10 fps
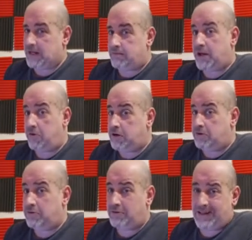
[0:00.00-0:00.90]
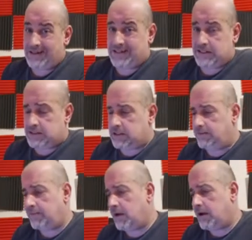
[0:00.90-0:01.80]
blowing oil leaks and
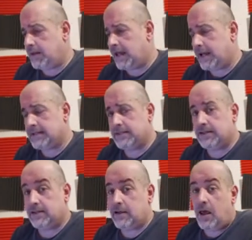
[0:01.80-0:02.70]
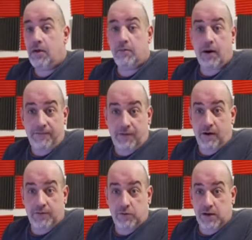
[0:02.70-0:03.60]
stuff like that. And my
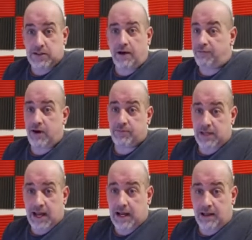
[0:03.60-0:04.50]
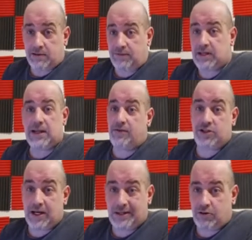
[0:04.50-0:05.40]
520, I fracked the hell out of it. Never
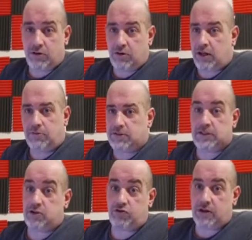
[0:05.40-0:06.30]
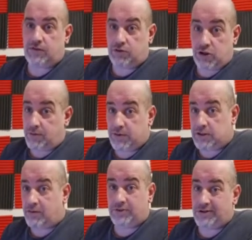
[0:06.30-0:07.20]
checked the oil. I was in a stressful job at the
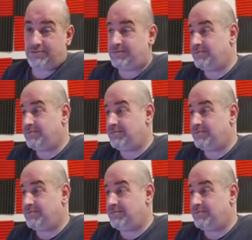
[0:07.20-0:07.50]
time, just